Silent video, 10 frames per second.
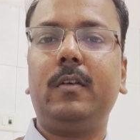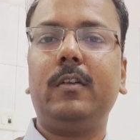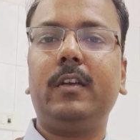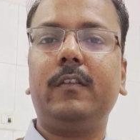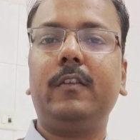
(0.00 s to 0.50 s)
in all
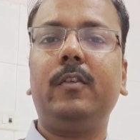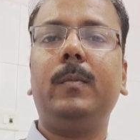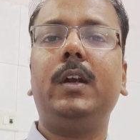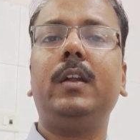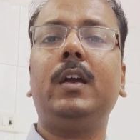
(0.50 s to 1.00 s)
sections,
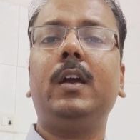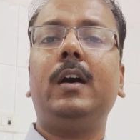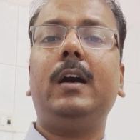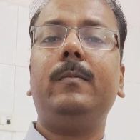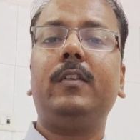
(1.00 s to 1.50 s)
but
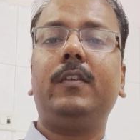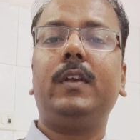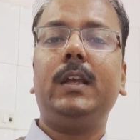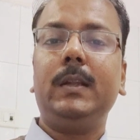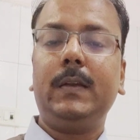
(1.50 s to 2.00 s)
I'm just
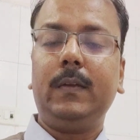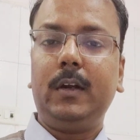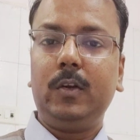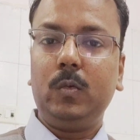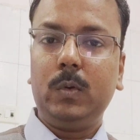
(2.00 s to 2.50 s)
saying this,
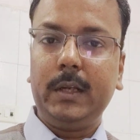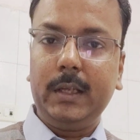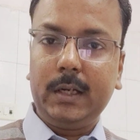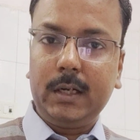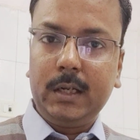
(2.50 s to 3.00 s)
that to
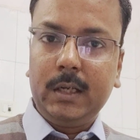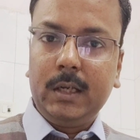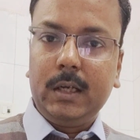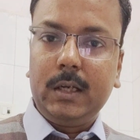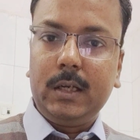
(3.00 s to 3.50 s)
clear
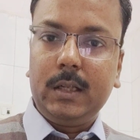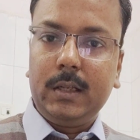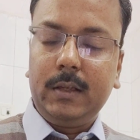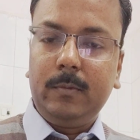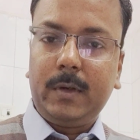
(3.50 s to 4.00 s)

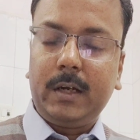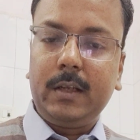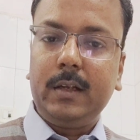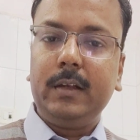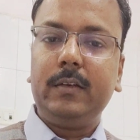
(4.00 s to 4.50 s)
these
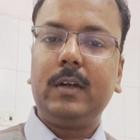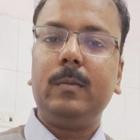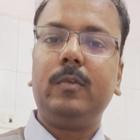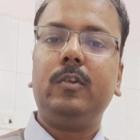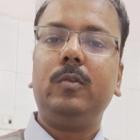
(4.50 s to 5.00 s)
practical
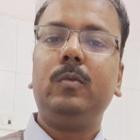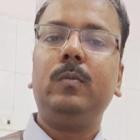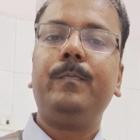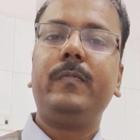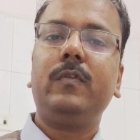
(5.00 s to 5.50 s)
exams,
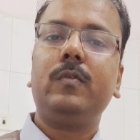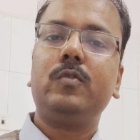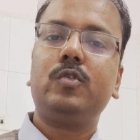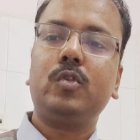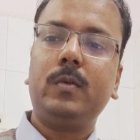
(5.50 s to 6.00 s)
you
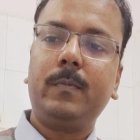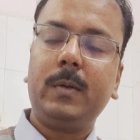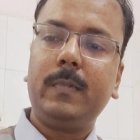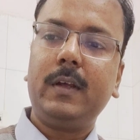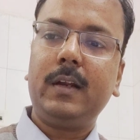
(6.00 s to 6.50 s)
should
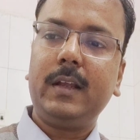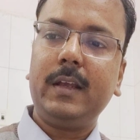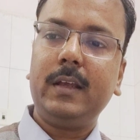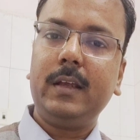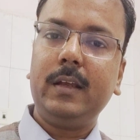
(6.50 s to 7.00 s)
prepare
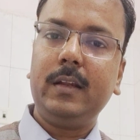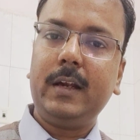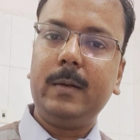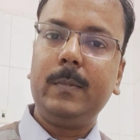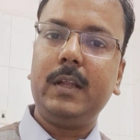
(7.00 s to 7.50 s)
like in
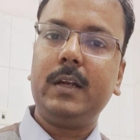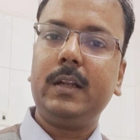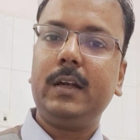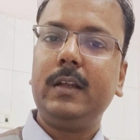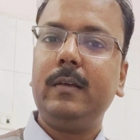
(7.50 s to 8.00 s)
that manner
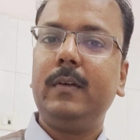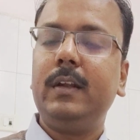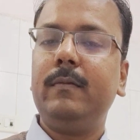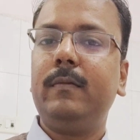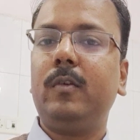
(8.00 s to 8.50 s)
that even
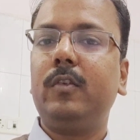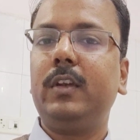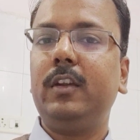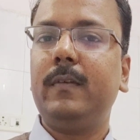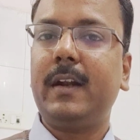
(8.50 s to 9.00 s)
if
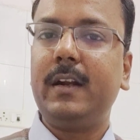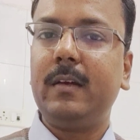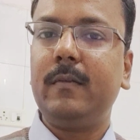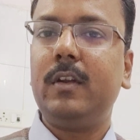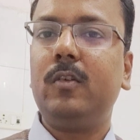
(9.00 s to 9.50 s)
OSCE is very
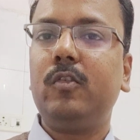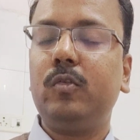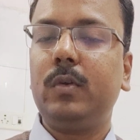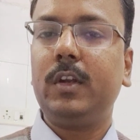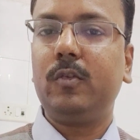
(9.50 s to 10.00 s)
tough, then also
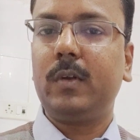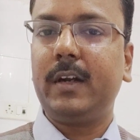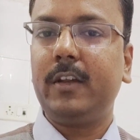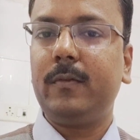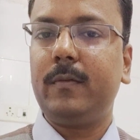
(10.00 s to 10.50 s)
you can score
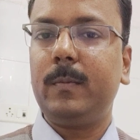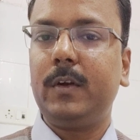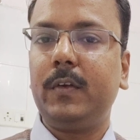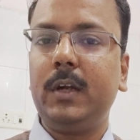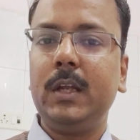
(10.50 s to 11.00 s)
at least
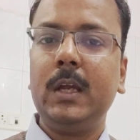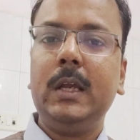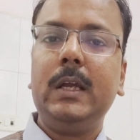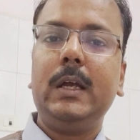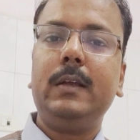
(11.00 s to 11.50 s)
50%,
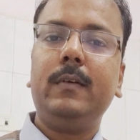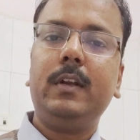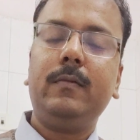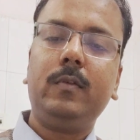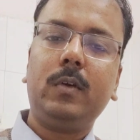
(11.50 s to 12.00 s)
and
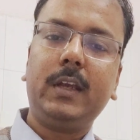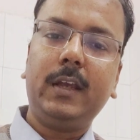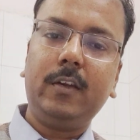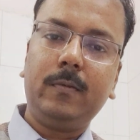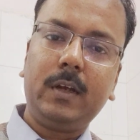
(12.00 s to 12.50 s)
even if your
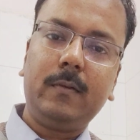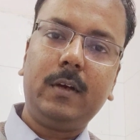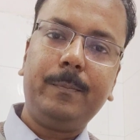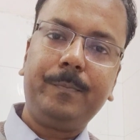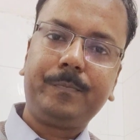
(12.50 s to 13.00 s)
case viva